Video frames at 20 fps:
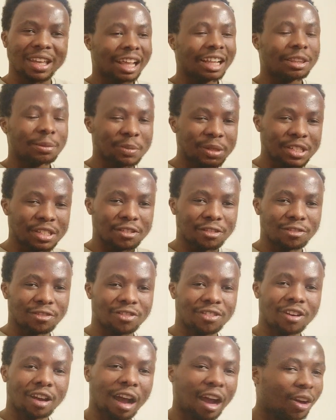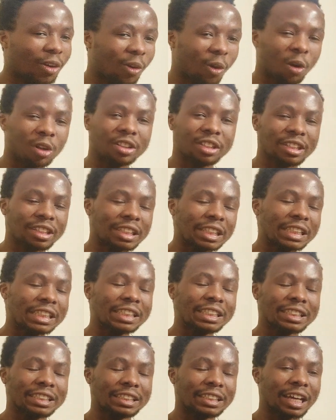That means if God
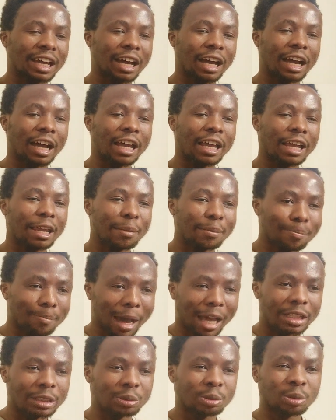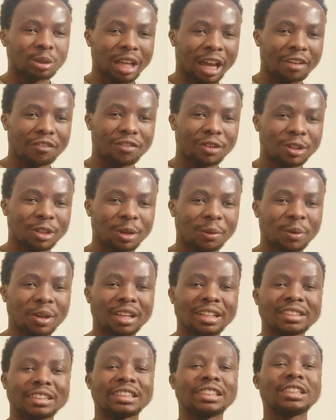needs uh, a man to die for the
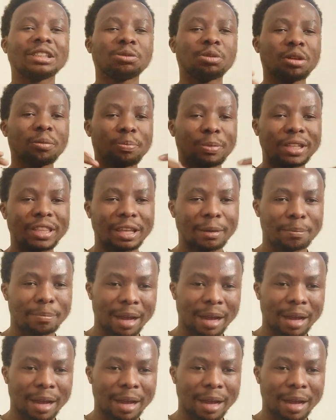world, he will be the